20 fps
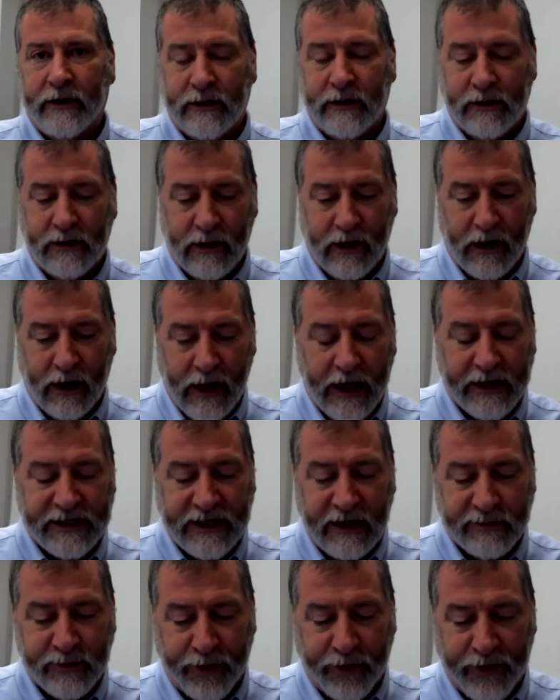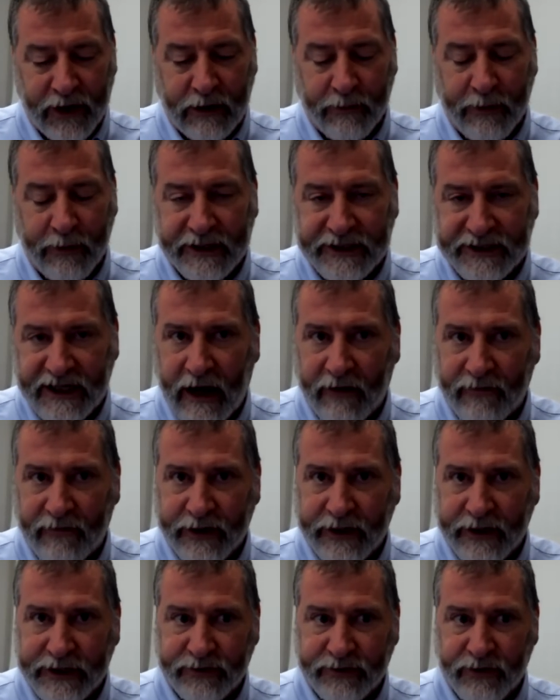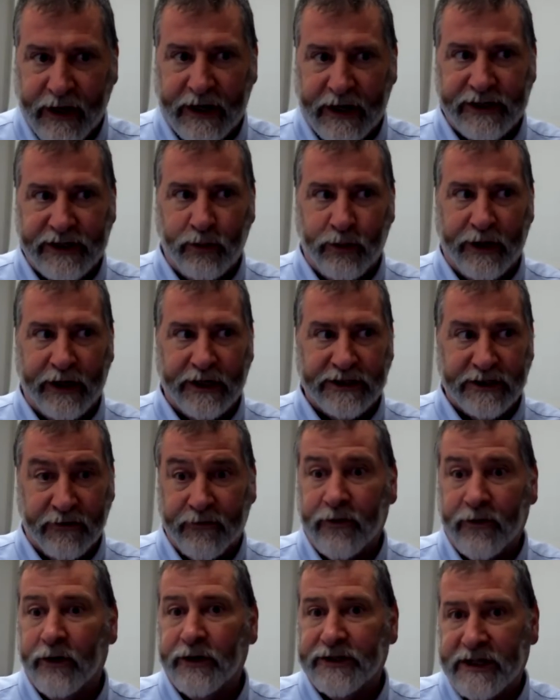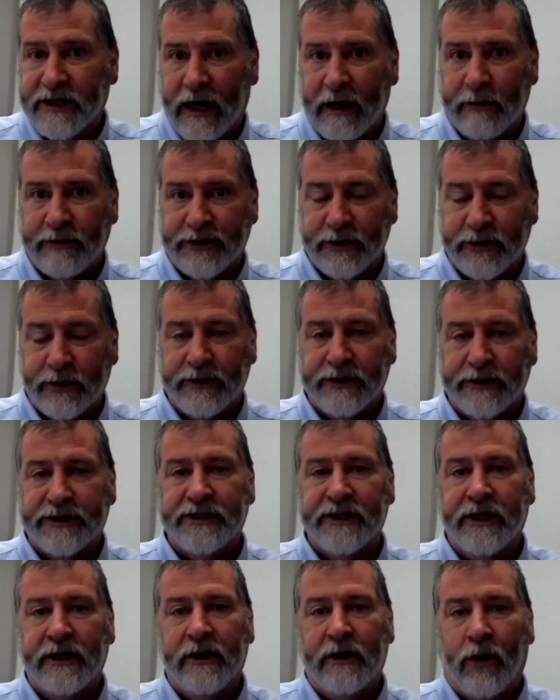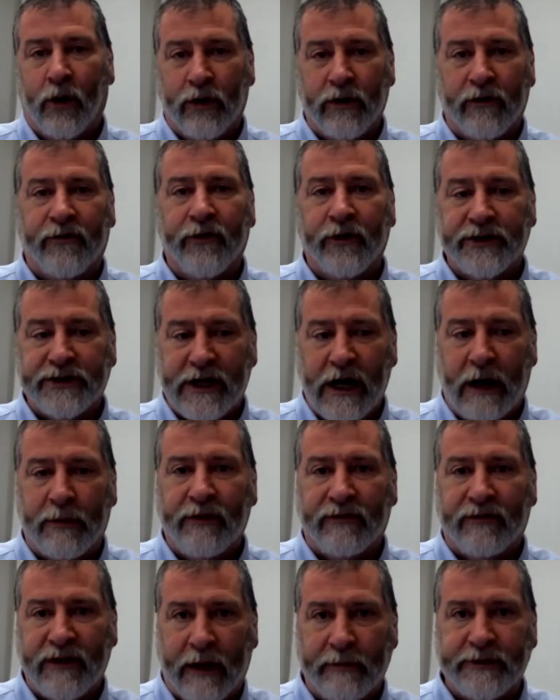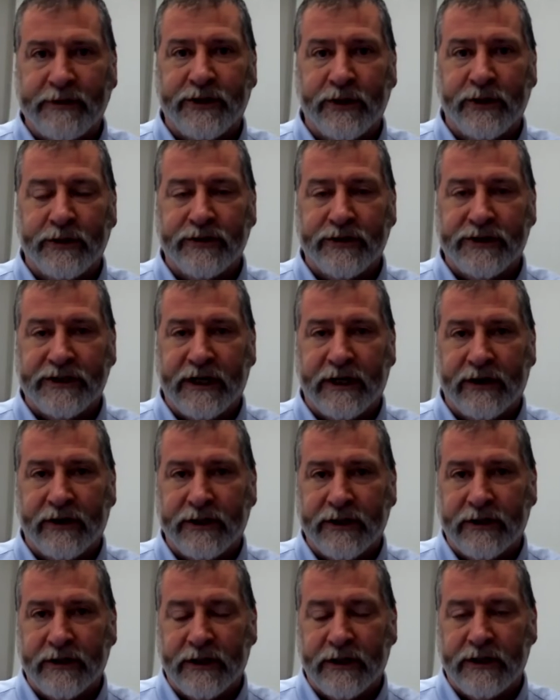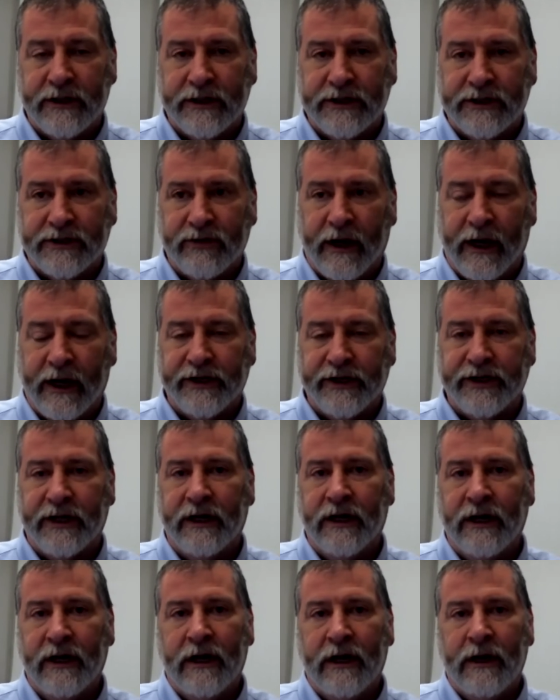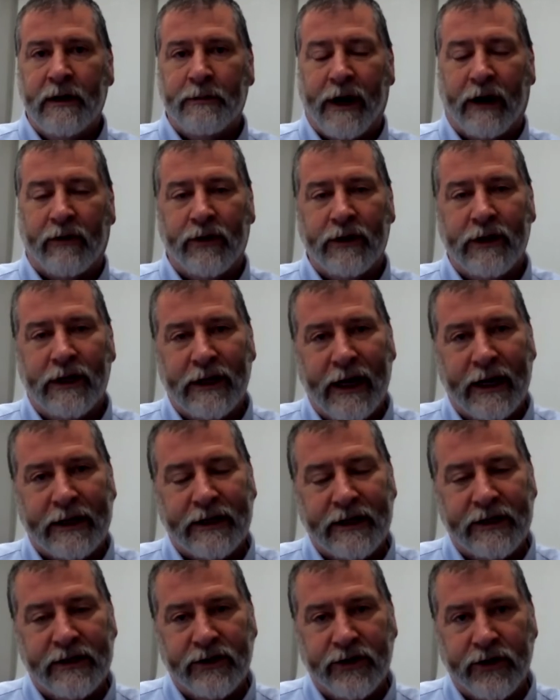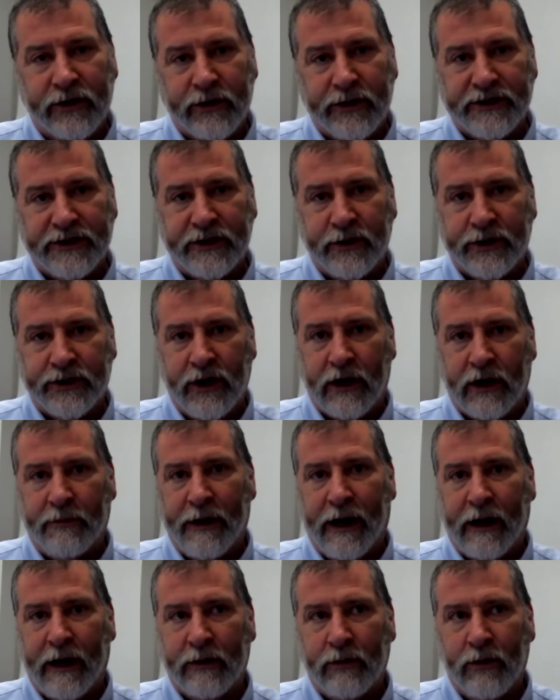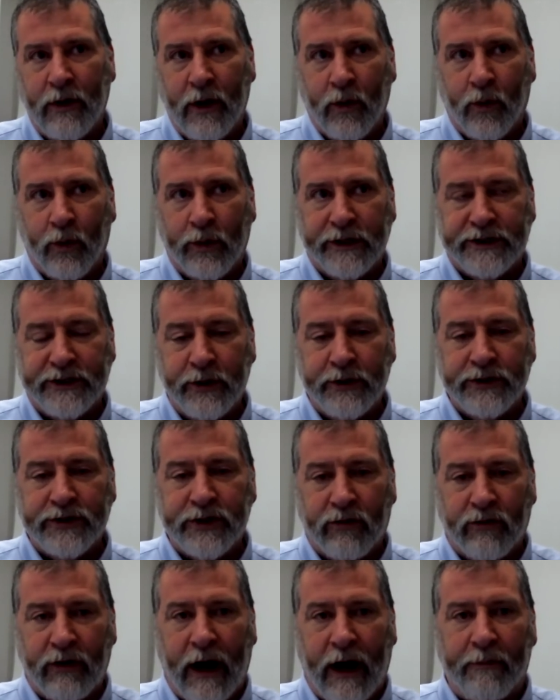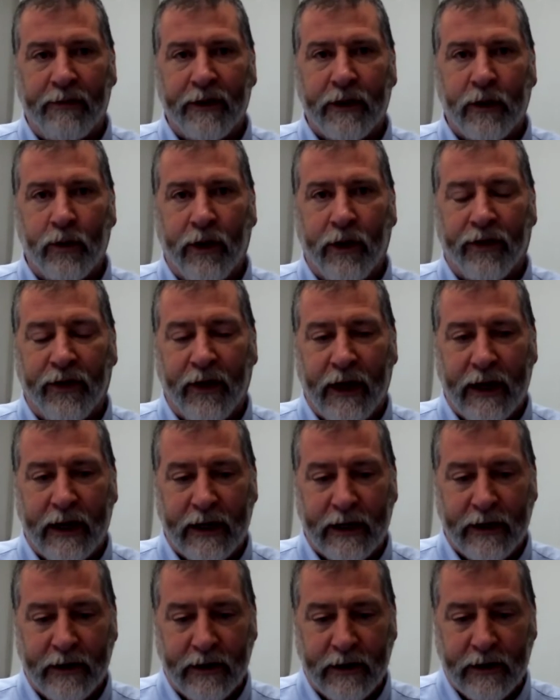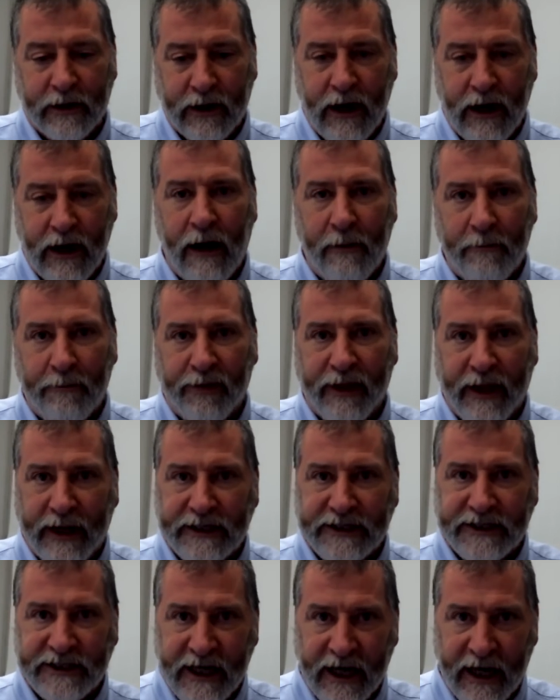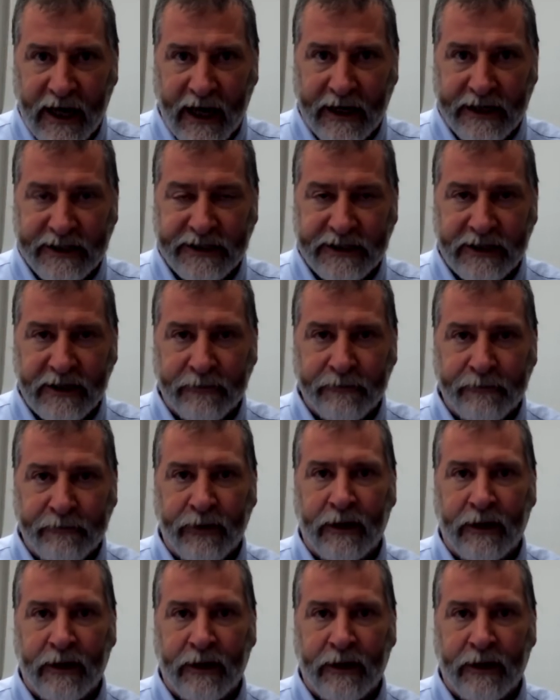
it. A lot of times we think about scaffolding a strategy when it's the first time students or the first couple of times students are seeing the, the, the strategy. But I really liked in yours that you talk about when students are grappling with a complex text,